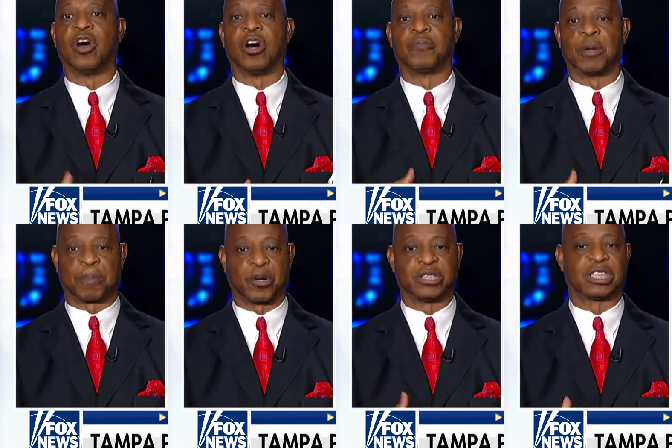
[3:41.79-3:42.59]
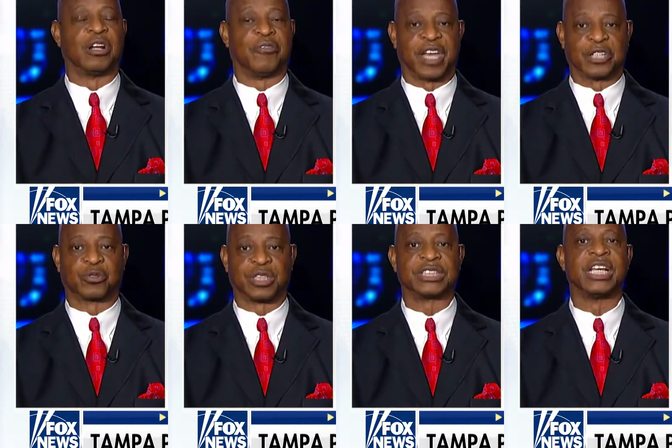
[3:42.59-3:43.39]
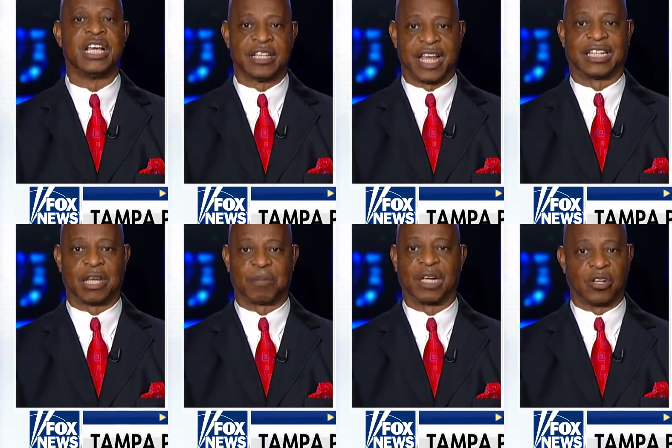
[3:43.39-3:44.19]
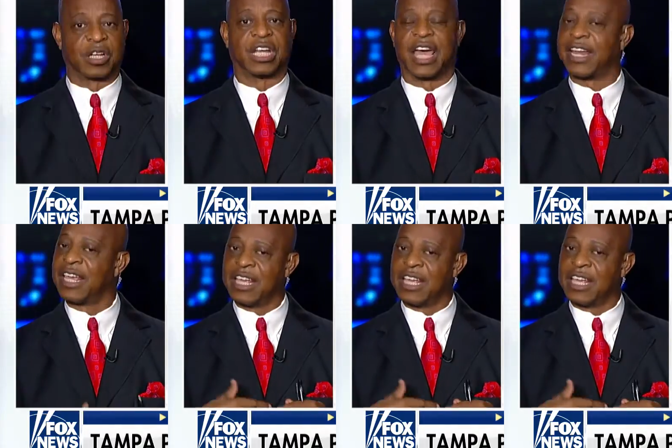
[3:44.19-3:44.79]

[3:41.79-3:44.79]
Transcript: of the person of interest that they've been looking at,